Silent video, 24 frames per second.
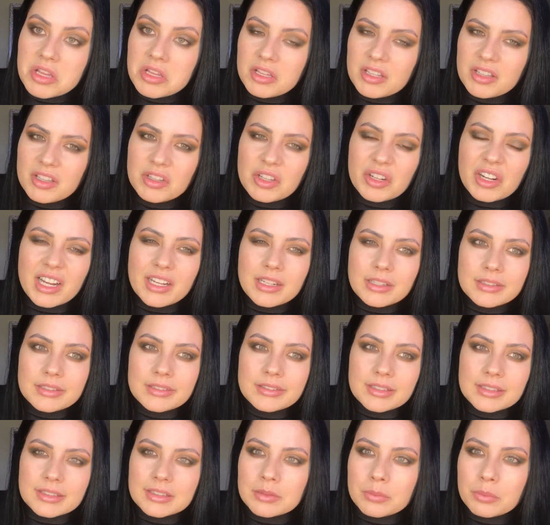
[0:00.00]
They're kind of
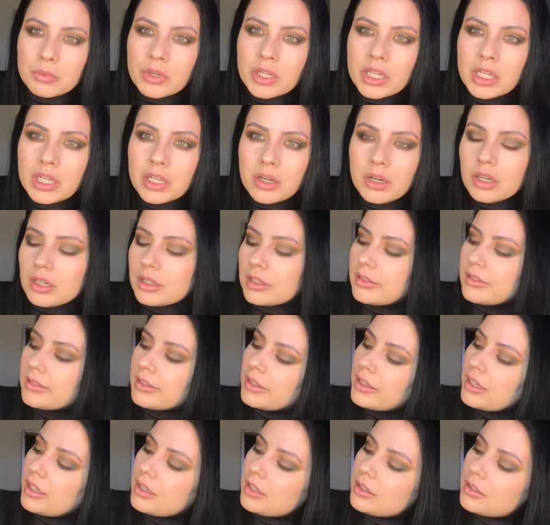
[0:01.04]
slippery,
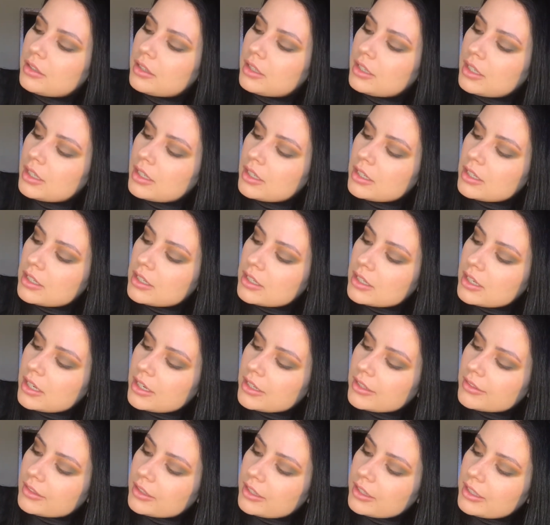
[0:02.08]
honestly, and
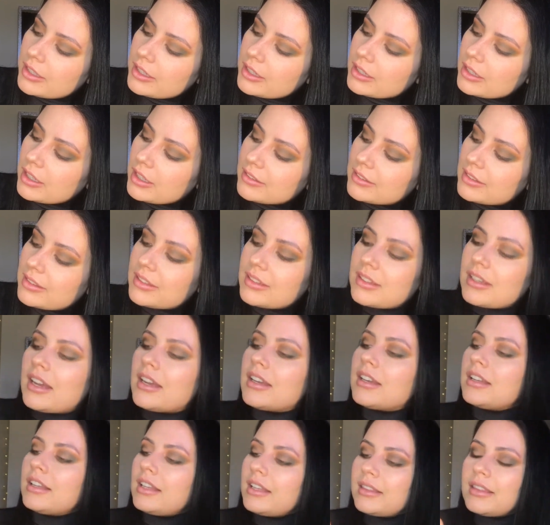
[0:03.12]
it's not like, it's kind
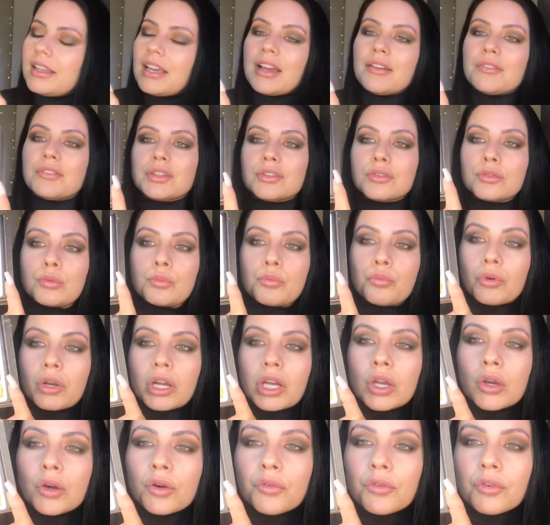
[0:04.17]
of like they have a spray
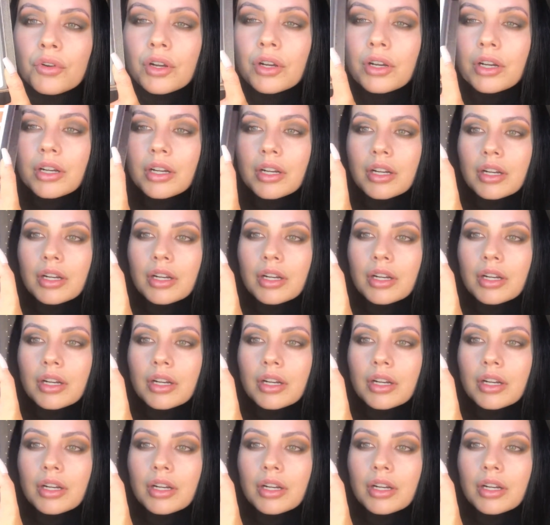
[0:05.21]
over.